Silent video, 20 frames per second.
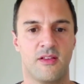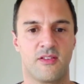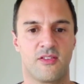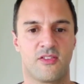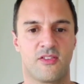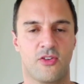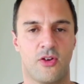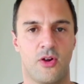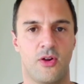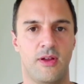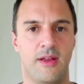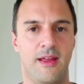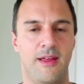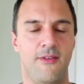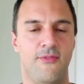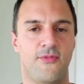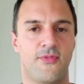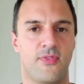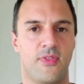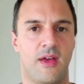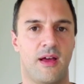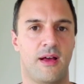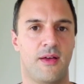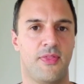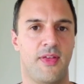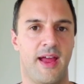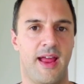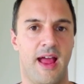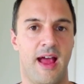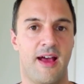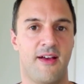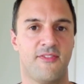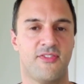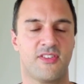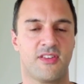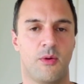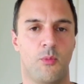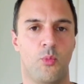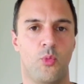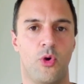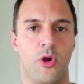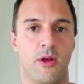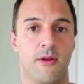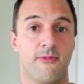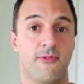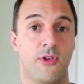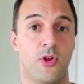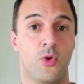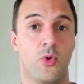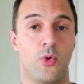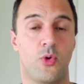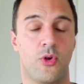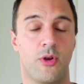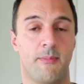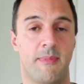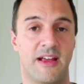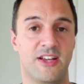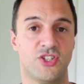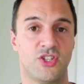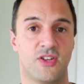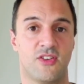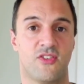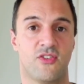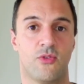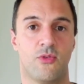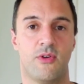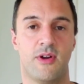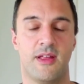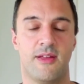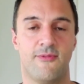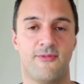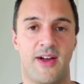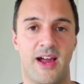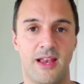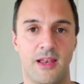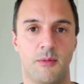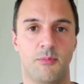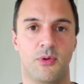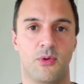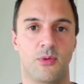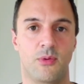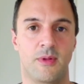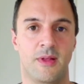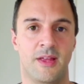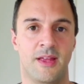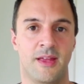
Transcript: So if they have some workflow automations already available,